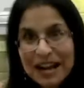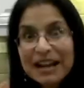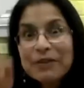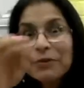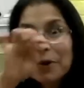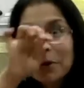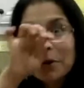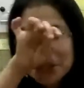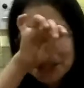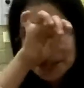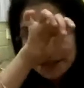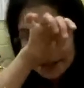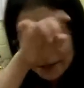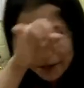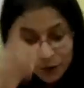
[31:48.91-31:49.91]
I
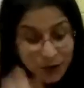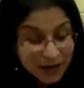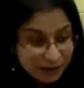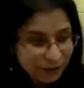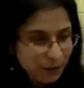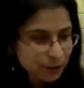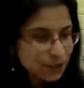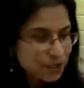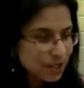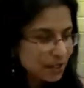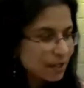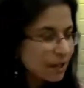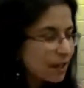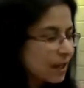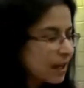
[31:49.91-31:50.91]
dry
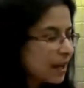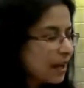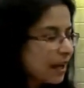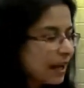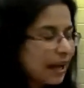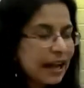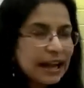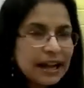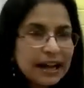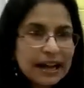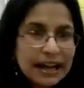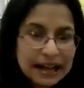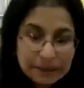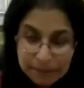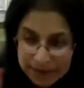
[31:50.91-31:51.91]
roasted,
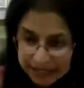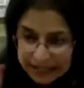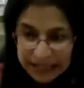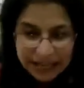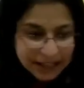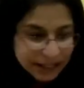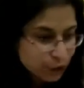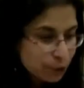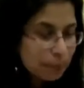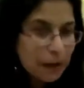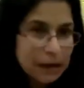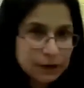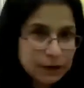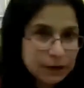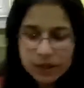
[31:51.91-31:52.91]
and made that into
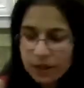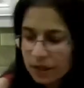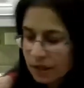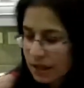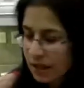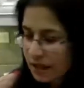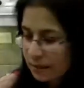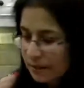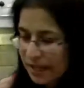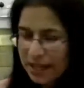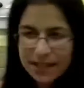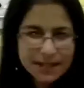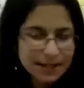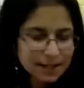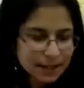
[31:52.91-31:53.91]
powder
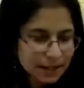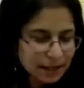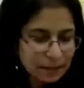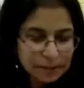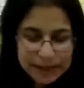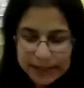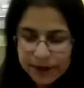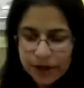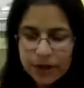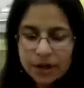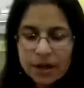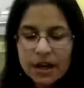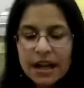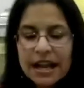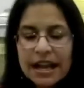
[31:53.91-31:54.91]
because it's a little
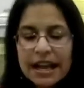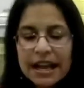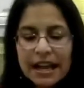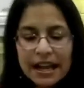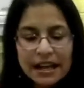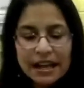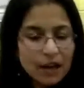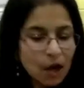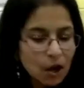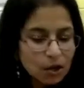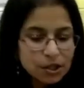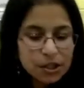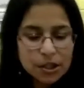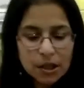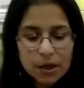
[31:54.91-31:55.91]
better. And
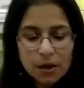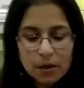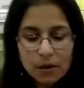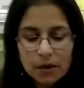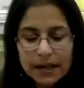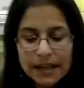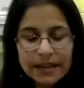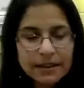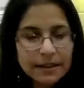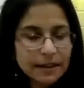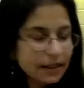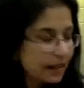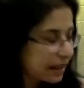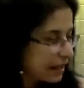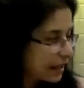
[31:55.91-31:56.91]
also
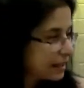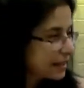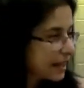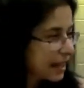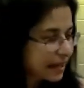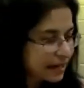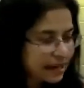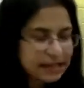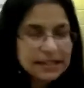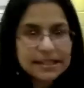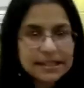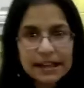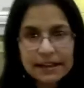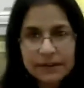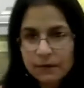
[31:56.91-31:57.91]
in that, I
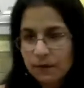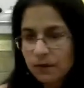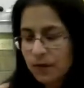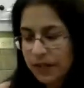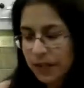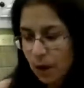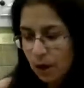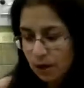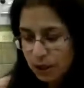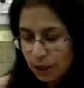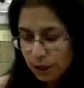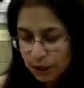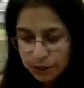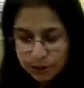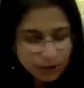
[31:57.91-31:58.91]
said we also
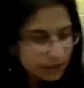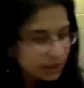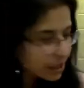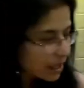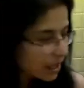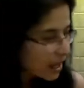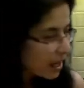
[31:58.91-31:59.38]
use.